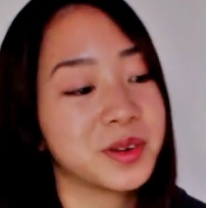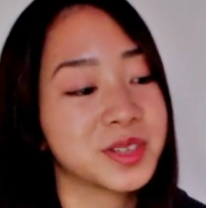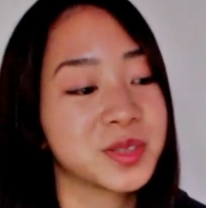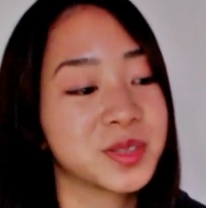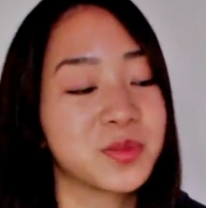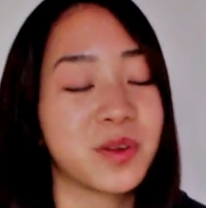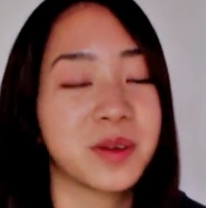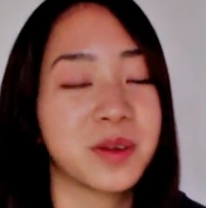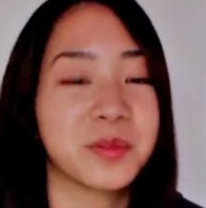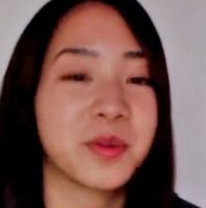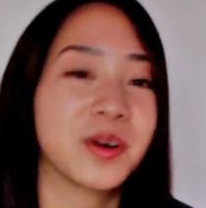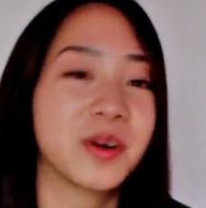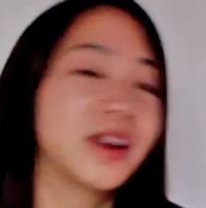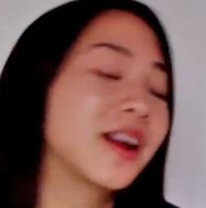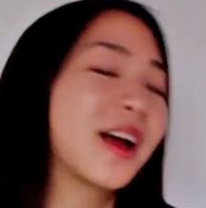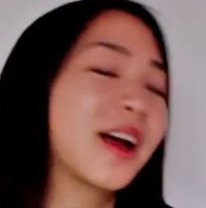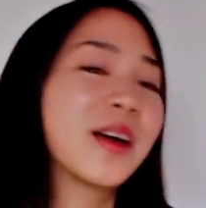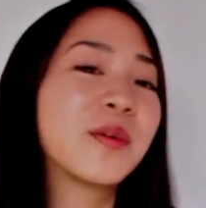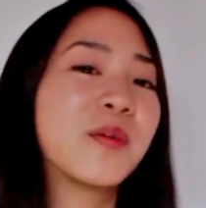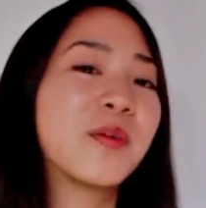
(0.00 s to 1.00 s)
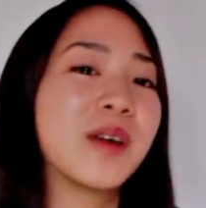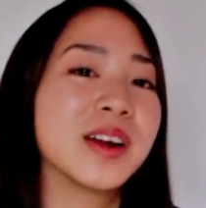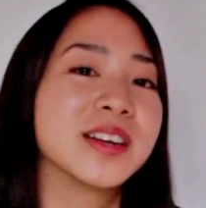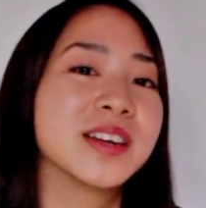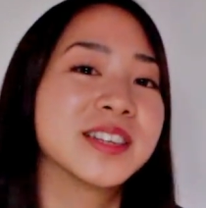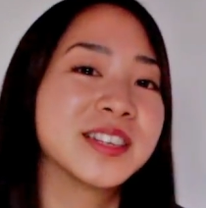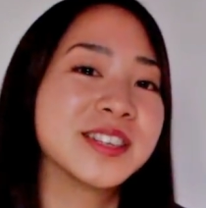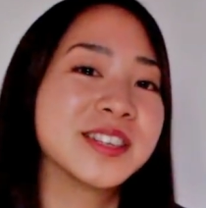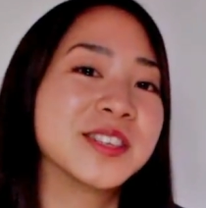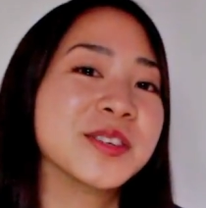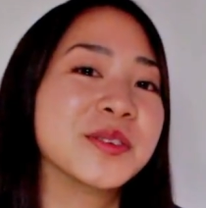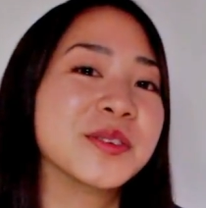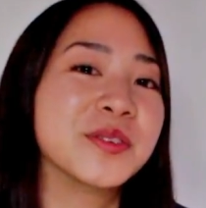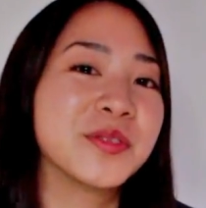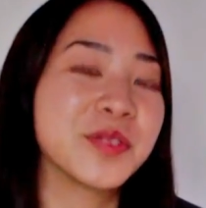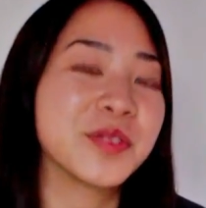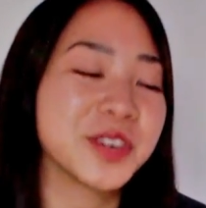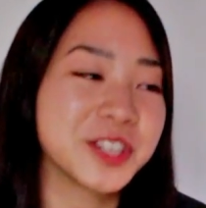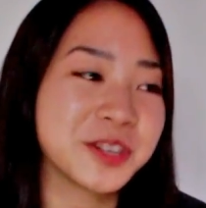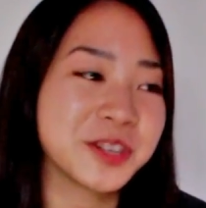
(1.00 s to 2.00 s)
There's one more I wanted to
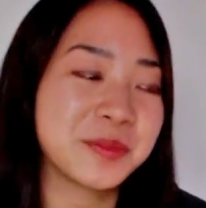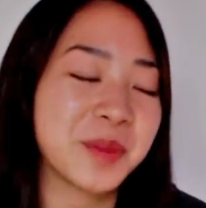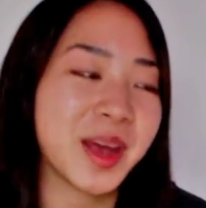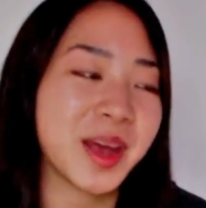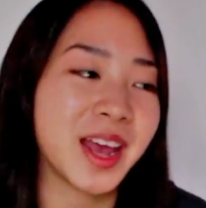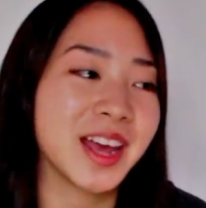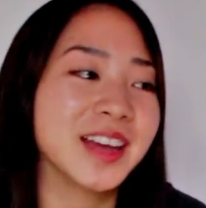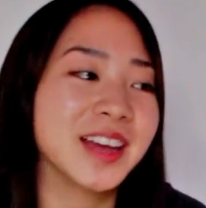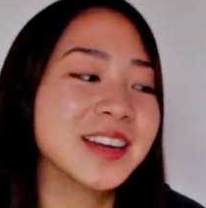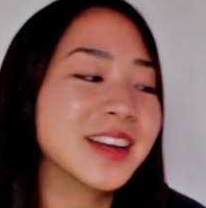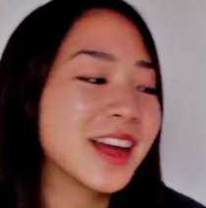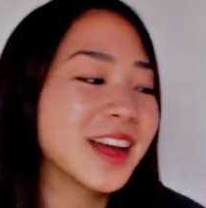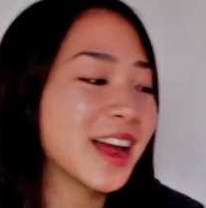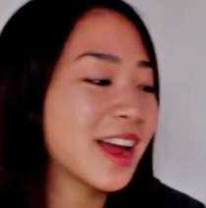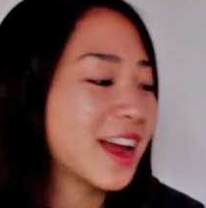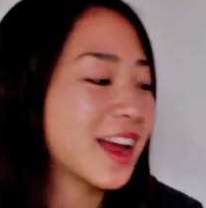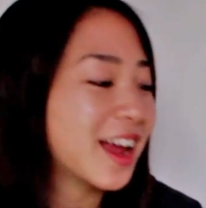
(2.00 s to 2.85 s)
do for Japan